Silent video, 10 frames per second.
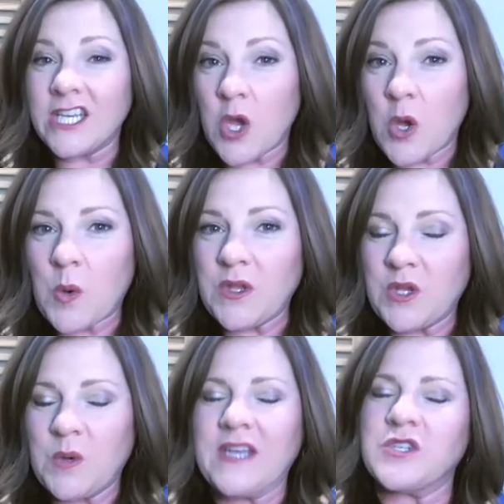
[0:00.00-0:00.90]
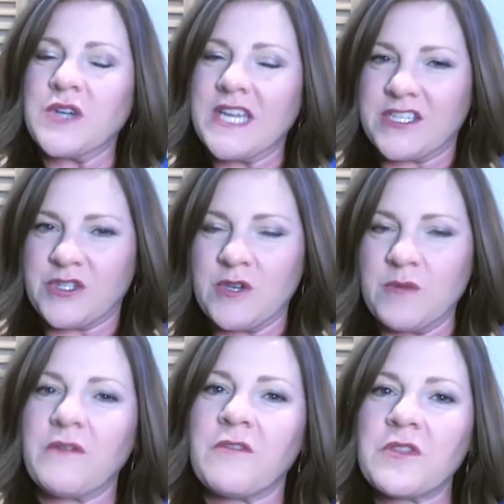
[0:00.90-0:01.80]
know you and your history,
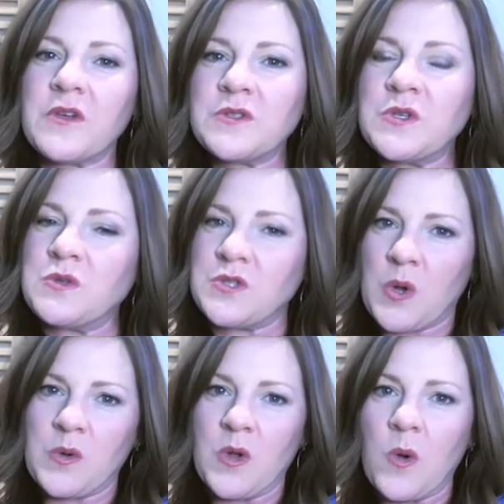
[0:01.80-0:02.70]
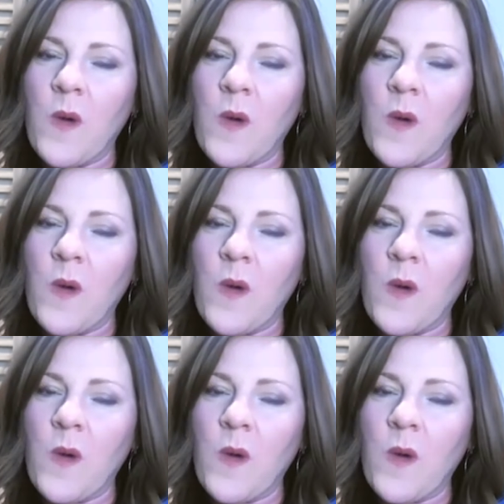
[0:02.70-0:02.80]
but for those who don't know,